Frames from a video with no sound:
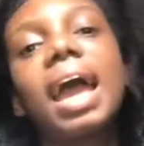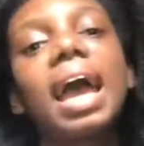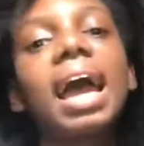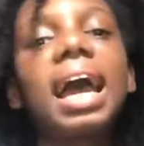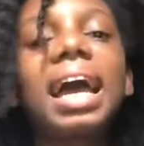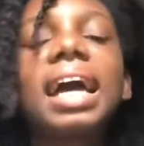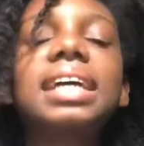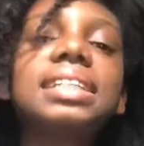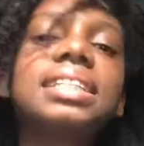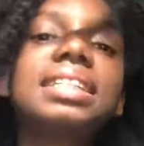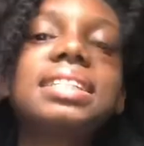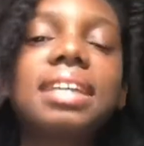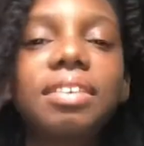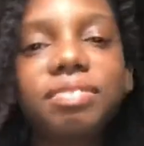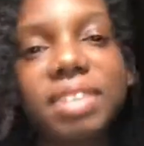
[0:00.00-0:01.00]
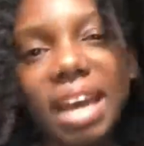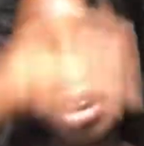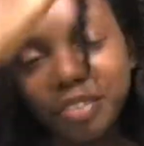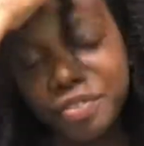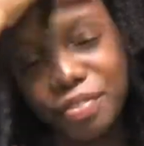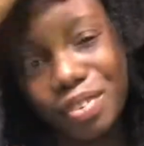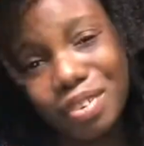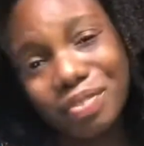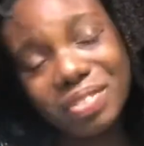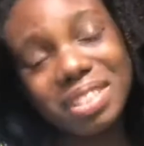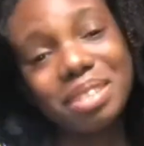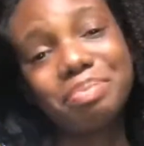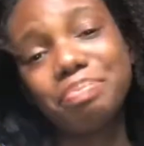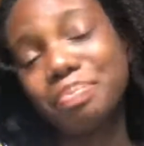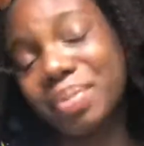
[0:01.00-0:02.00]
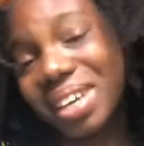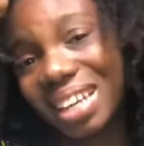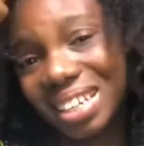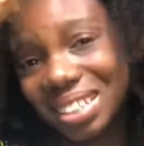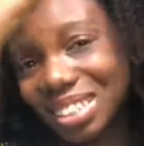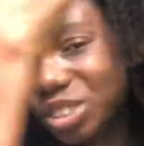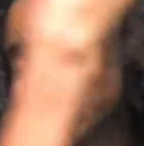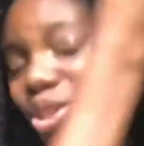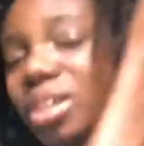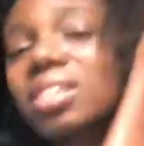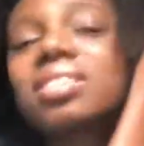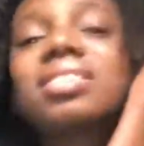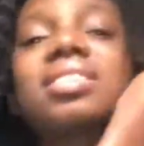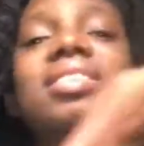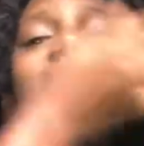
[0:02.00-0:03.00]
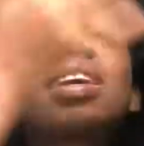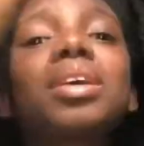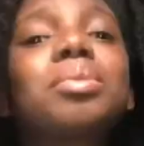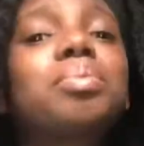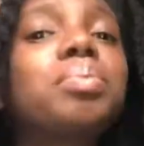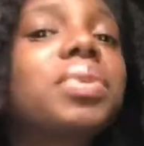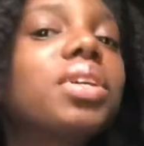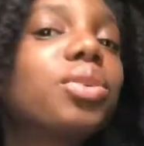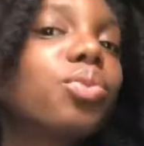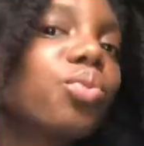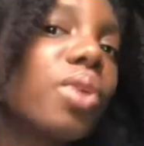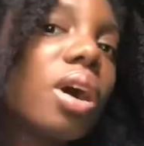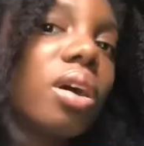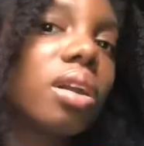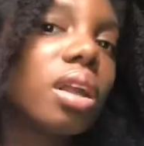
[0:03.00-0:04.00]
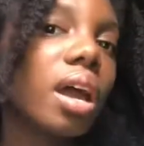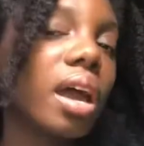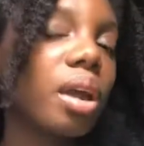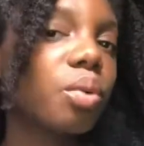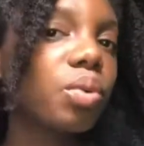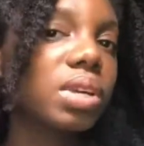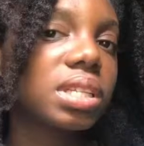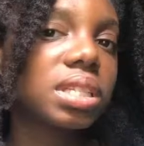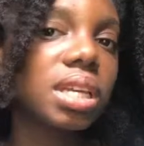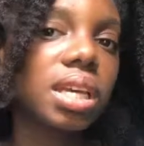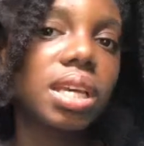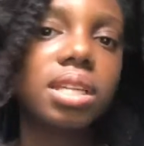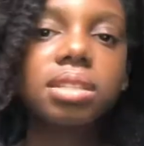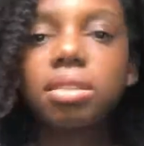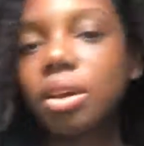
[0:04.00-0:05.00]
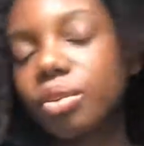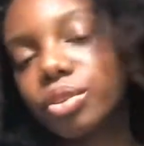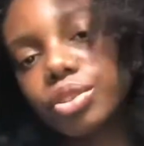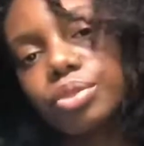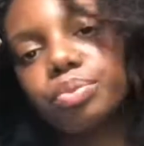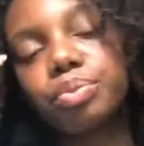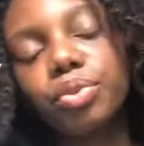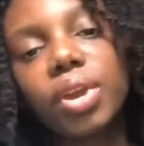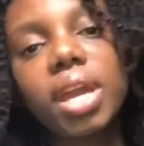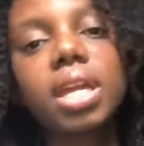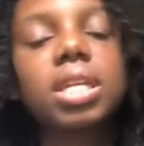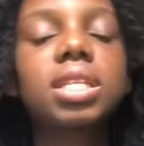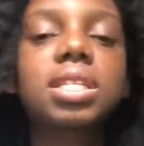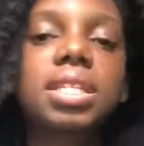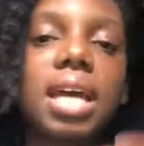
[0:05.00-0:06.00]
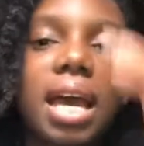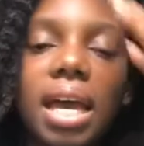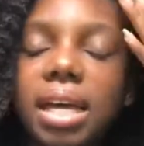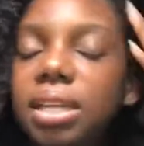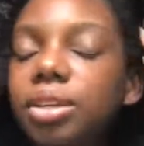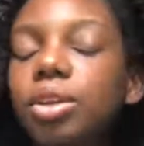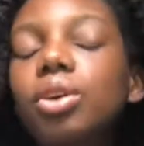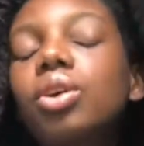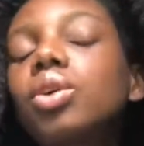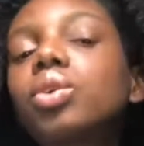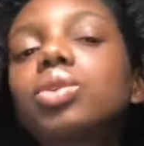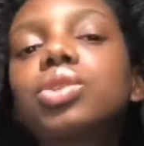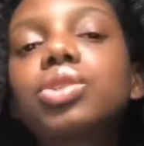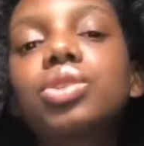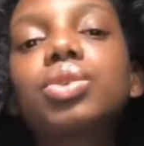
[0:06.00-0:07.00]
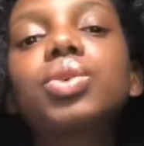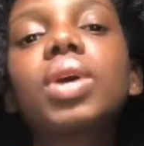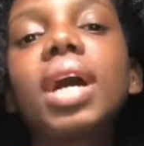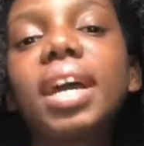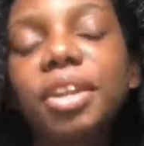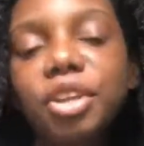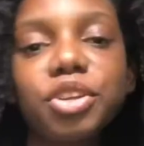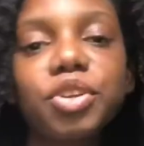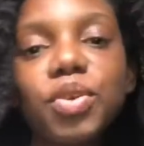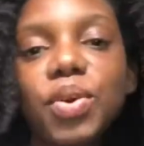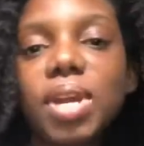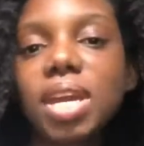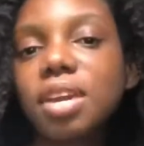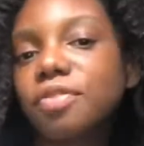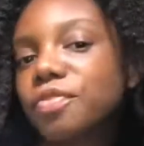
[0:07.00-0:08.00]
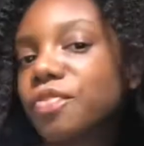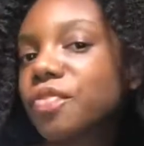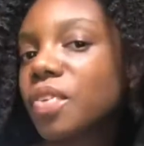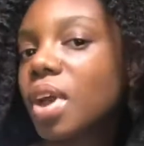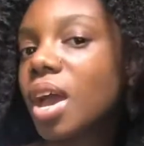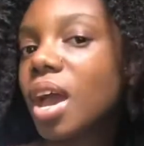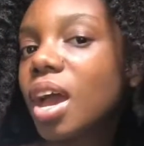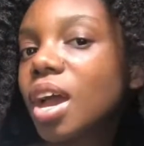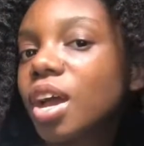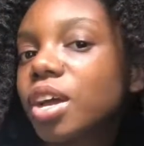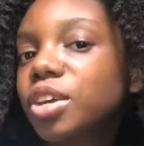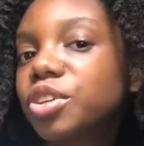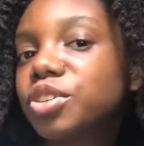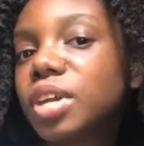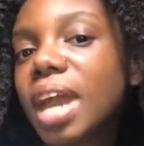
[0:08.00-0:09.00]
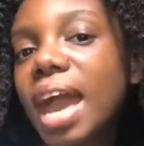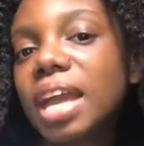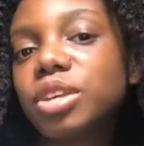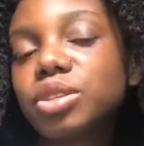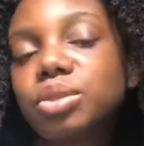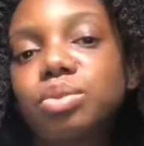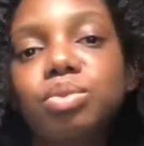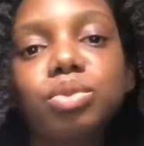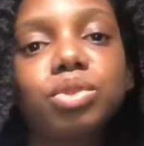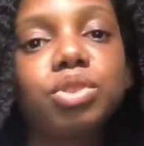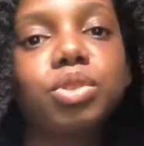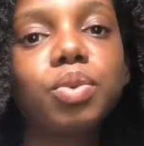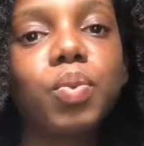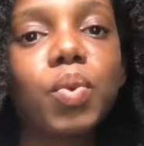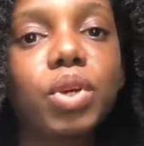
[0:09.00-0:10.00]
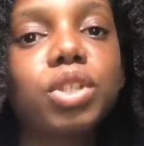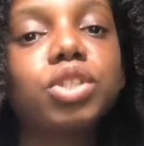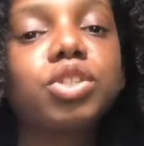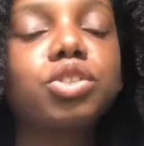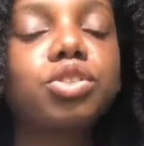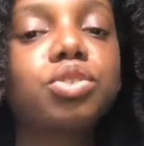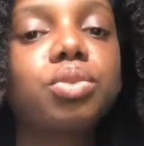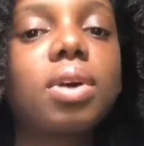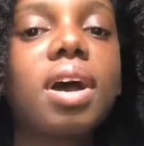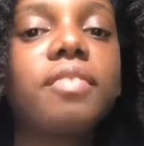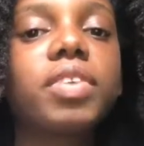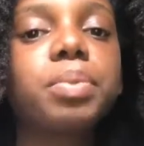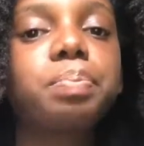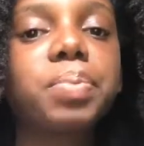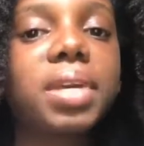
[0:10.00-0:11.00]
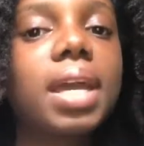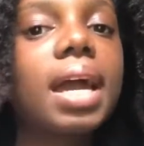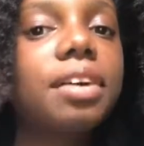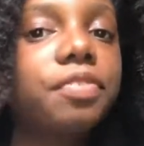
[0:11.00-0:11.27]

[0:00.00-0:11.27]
and this is after I fluffed a bit, just a bit, while I was taking down the braids and all. So I don't know if you guys would want to have a bigger